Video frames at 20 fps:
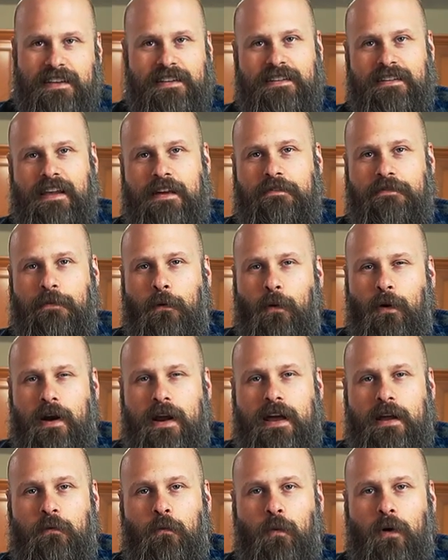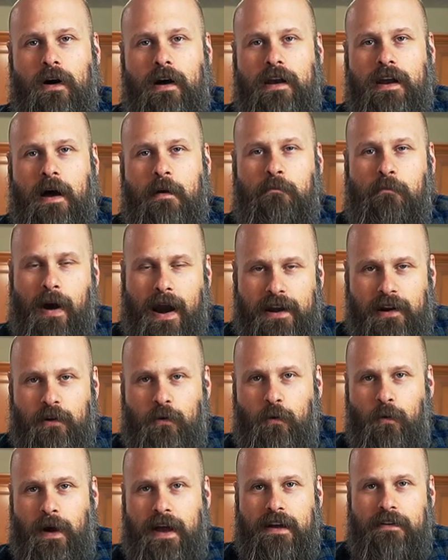this is a four in one
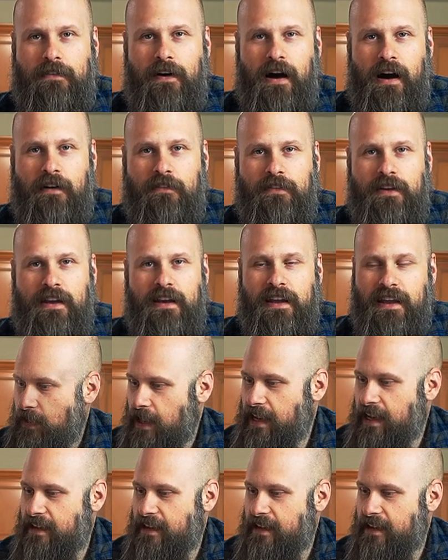microwave oven. It